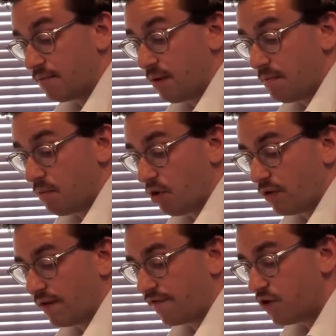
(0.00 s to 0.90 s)

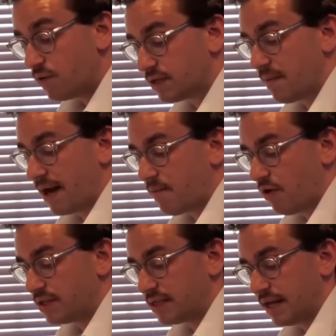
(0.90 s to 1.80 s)
moderately fewer diplomatic
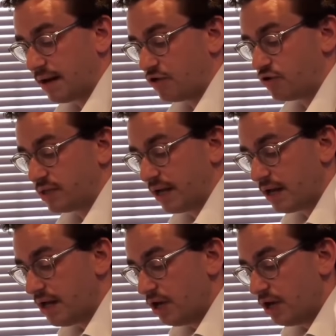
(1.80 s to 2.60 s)
posts than countries like